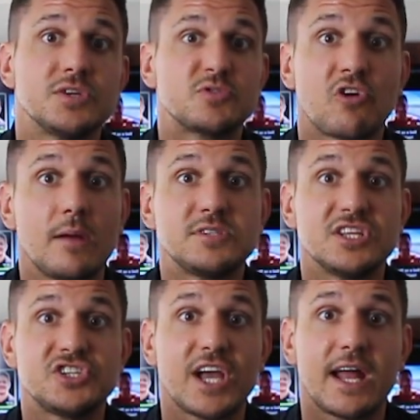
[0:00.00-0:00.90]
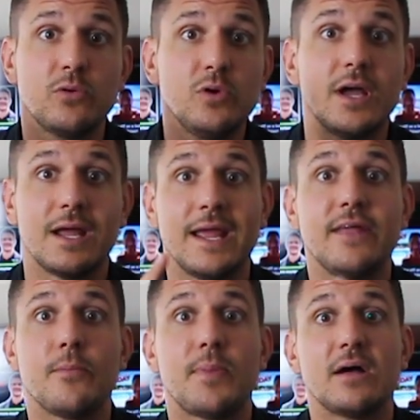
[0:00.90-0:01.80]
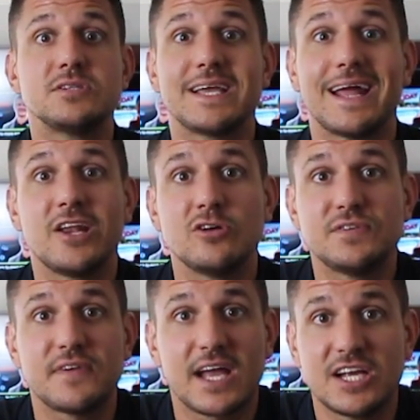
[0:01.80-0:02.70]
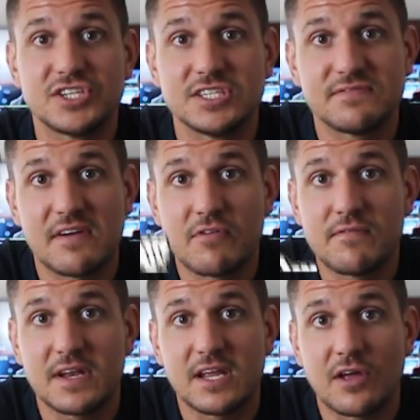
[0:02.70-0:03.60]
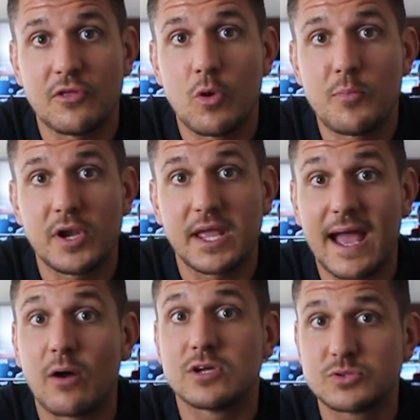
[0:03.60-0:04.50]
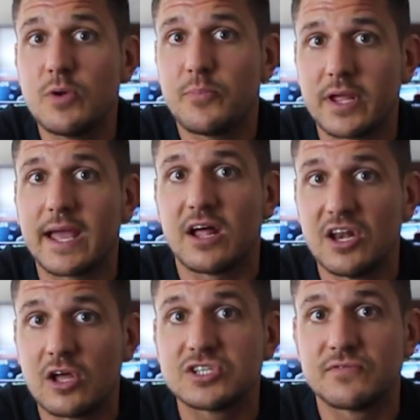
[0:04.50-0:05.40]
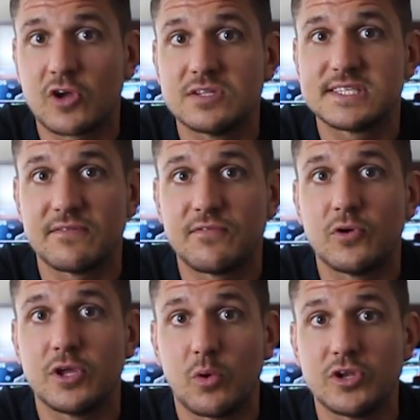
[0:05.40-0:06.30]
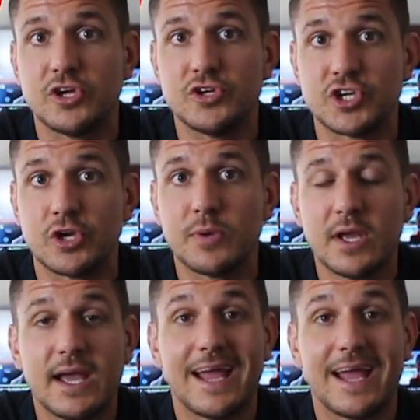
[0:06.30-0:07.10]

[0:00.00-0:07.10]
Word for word: subscribe to the channel and hit the bell to get notifications of every video that we're putting out, because we're putting out a lot of content for you on YouTube,